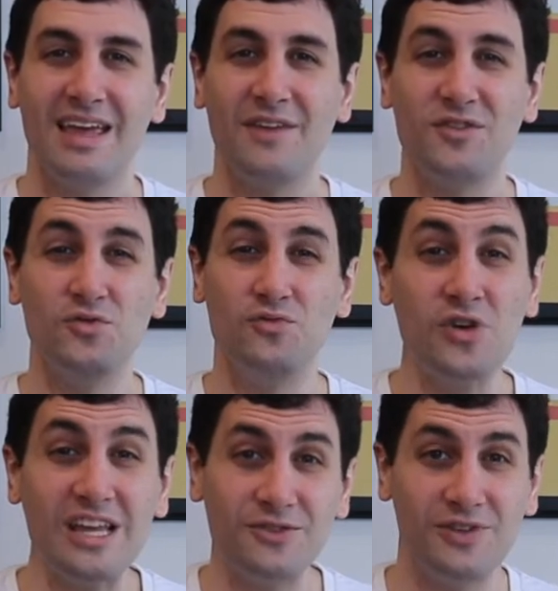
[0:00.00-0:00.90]
If you
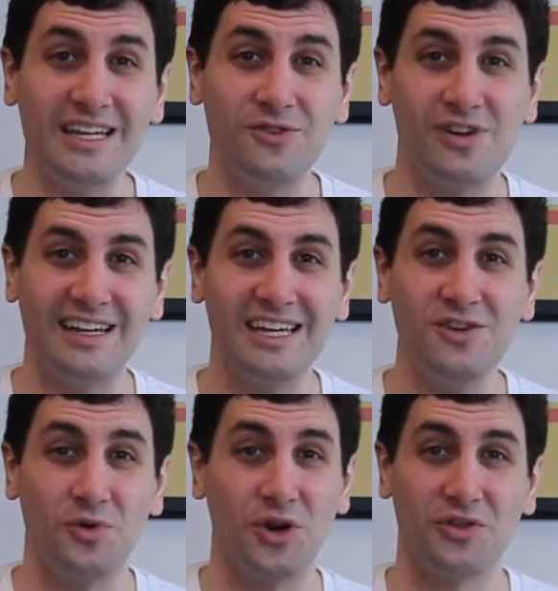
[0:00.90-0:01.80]
really, really, really
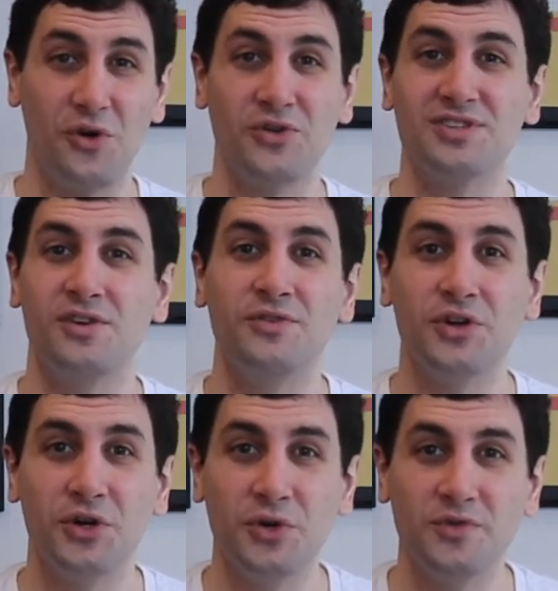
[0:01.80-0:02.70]
want to throw yourself a
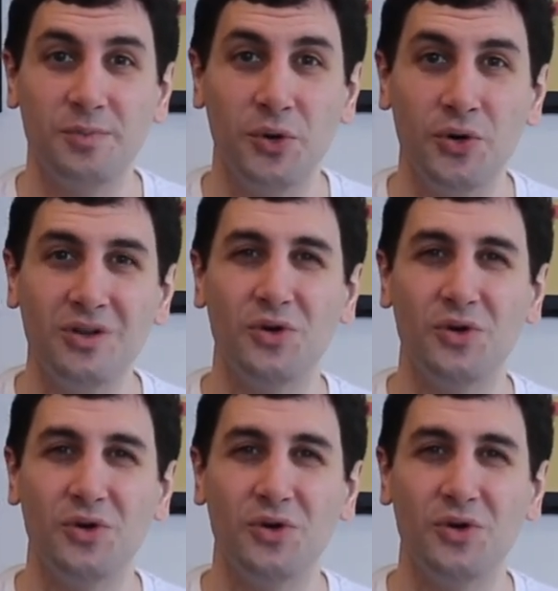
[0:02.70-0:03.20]
curveball,